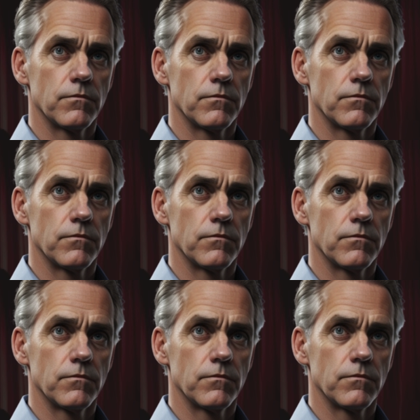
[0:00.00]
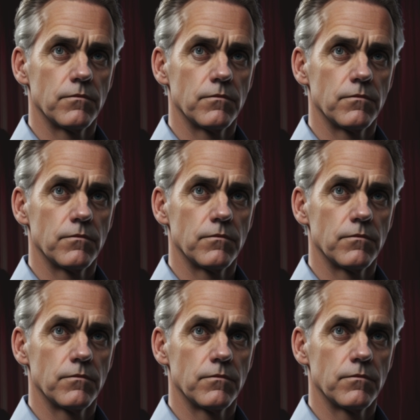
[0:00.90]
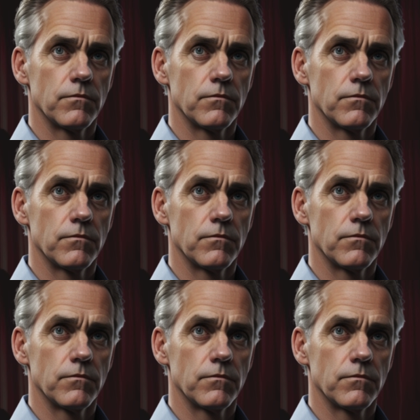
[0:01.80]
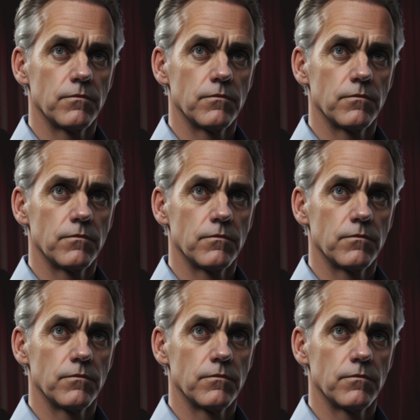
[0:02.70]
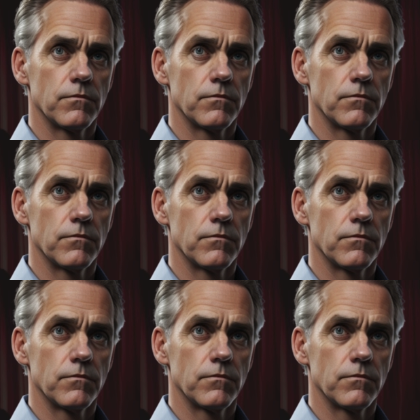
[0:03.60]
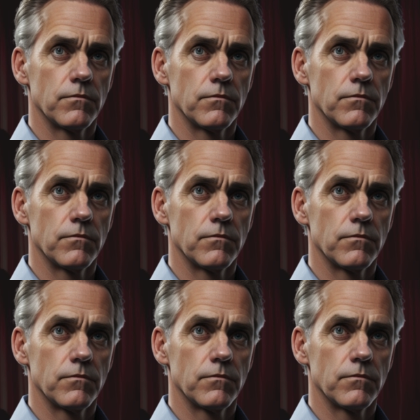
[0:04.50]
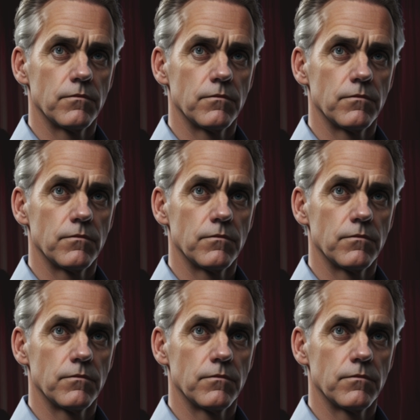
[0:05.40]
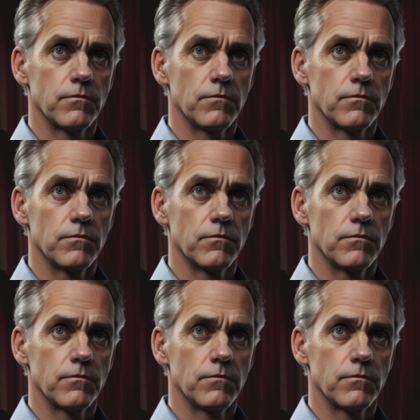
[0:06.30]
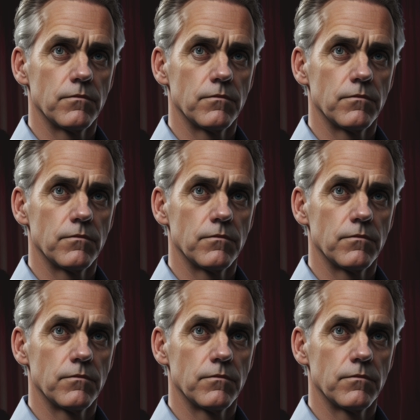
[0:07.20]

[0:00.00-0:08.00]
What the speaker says: This is a still picture; no speech is visible.